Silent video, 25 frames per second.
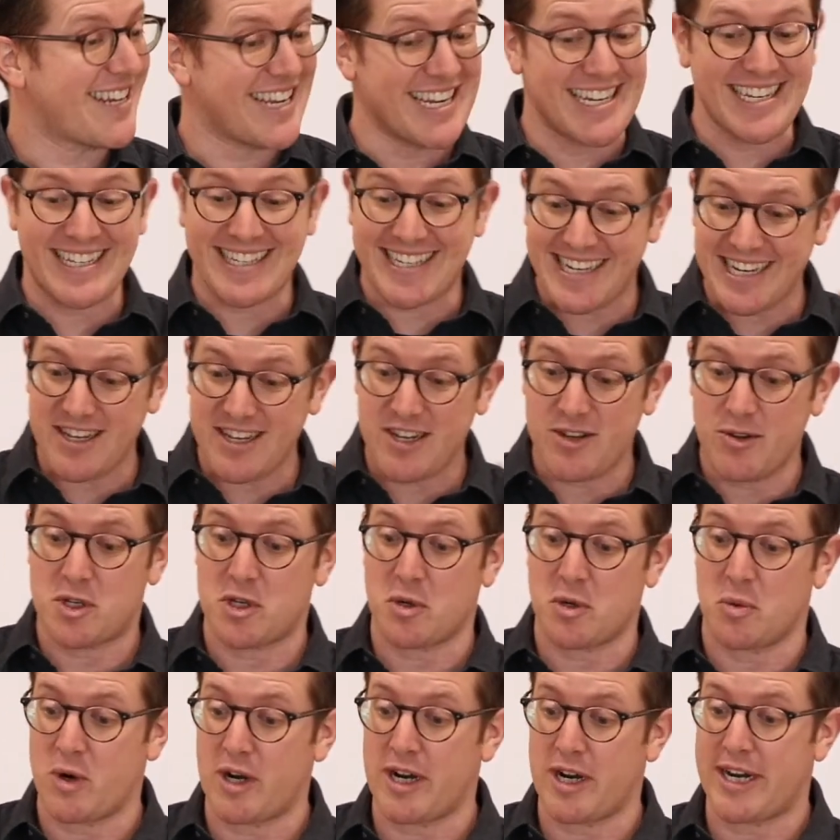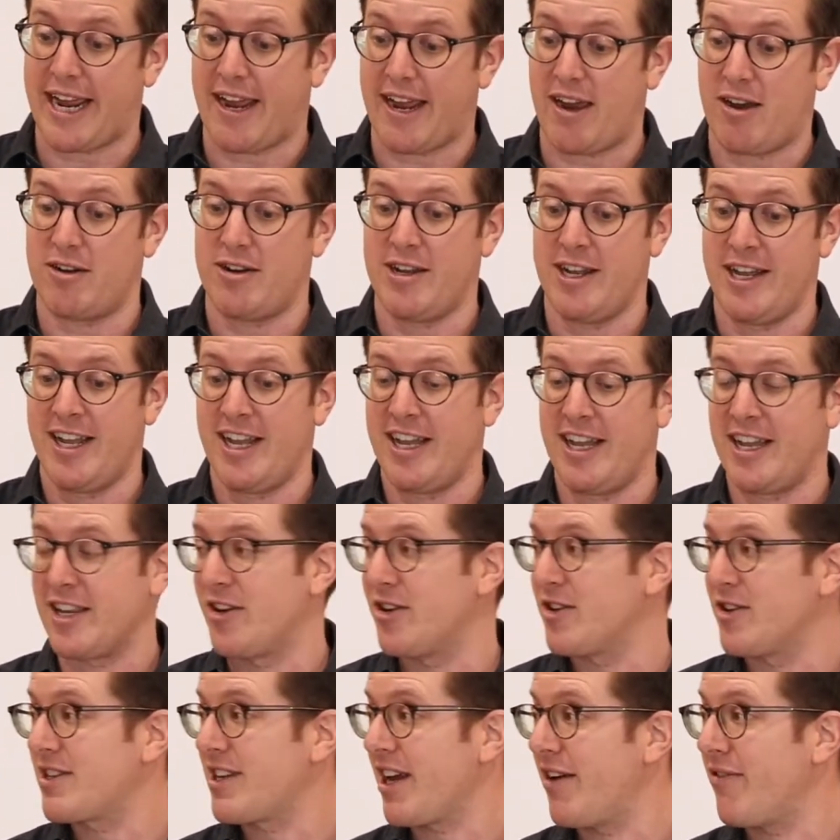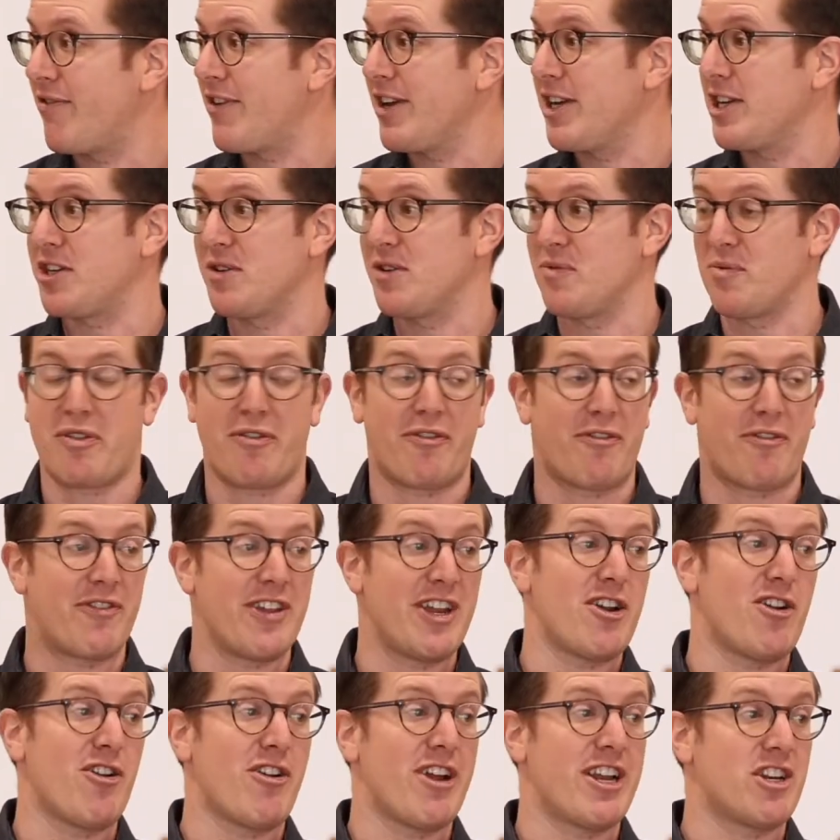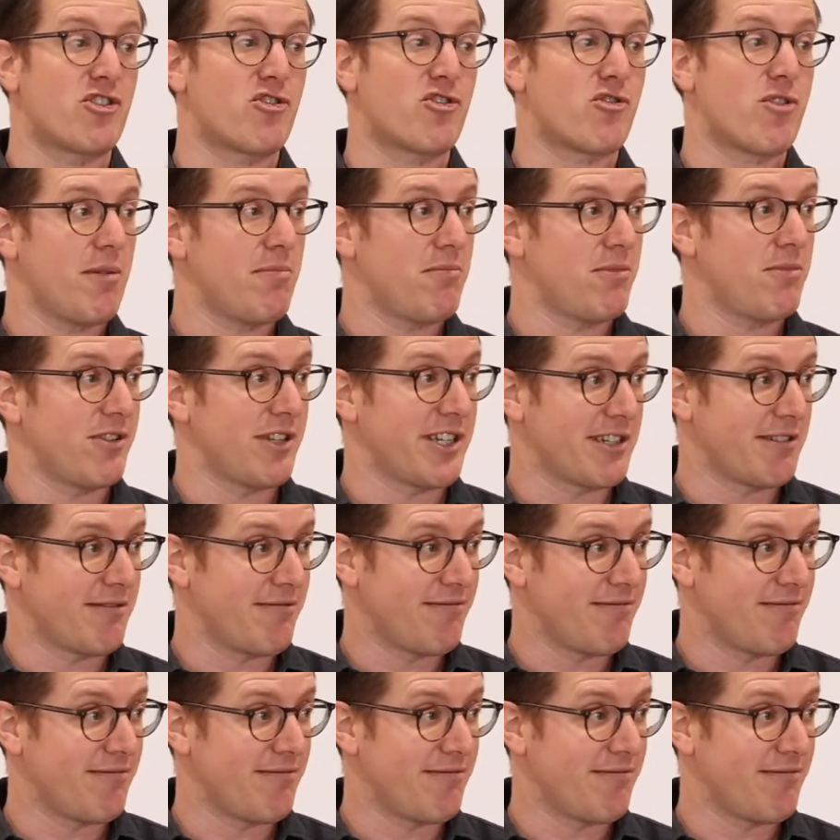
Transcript: continue to work out your salvation with fear and trembling.